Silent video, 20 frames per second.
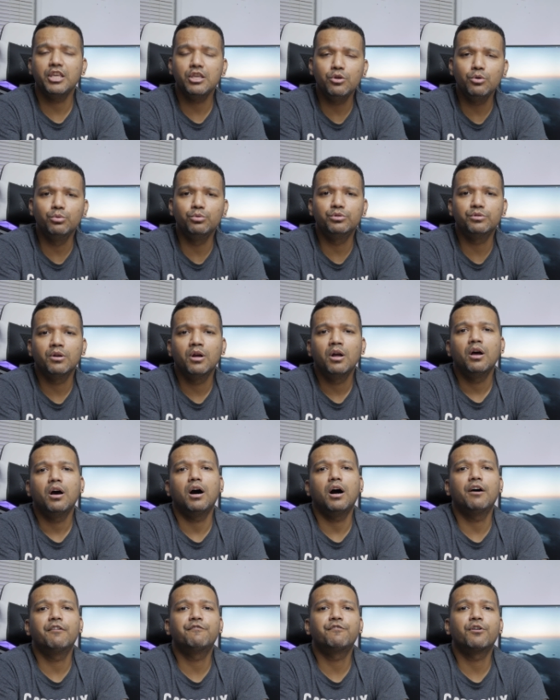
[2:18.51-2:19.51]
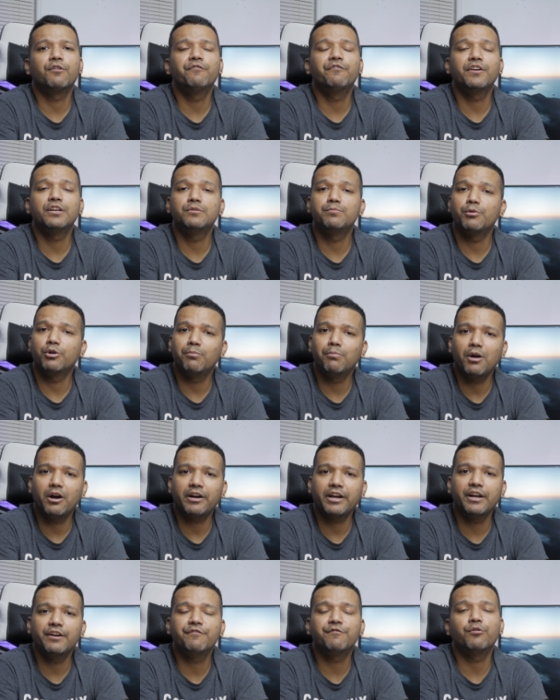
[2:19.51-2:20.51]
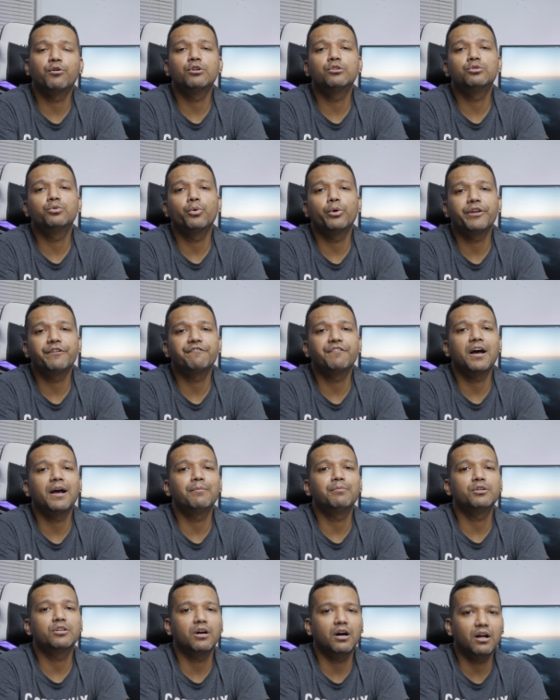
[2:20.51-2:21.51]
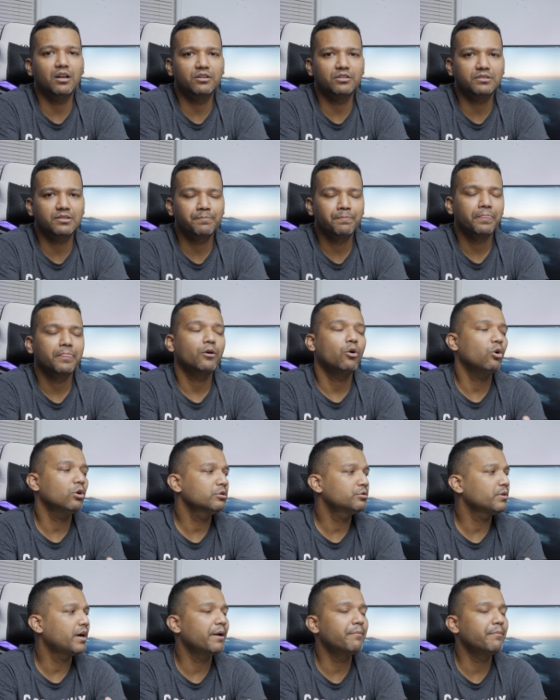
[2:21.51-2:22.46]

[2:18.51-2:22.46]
used uh, from Facebook Market for $25. Also, I